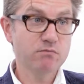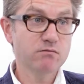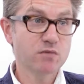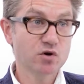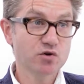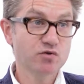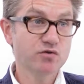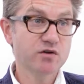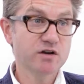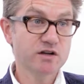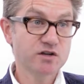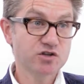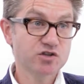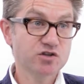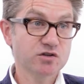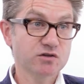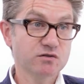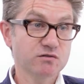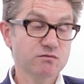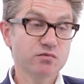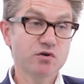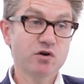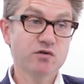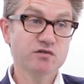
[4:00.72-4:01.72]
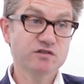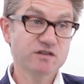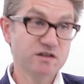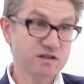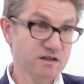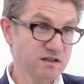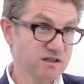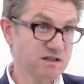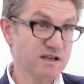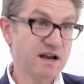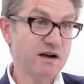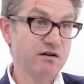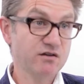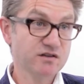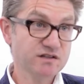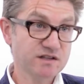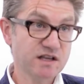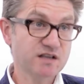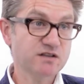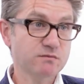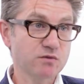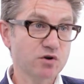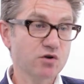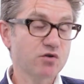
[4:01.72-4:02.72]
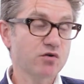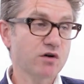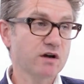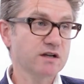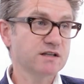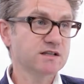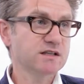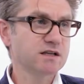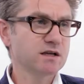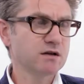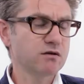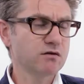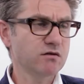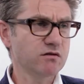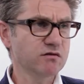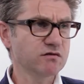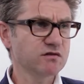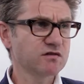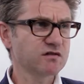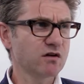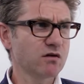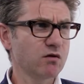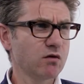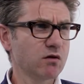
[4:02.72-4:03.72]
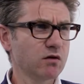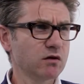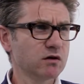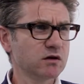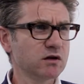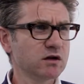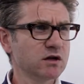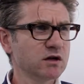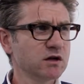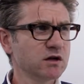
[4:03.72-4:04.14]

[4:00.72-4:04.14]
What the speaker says: moderation processes, our assessment criteria and so on.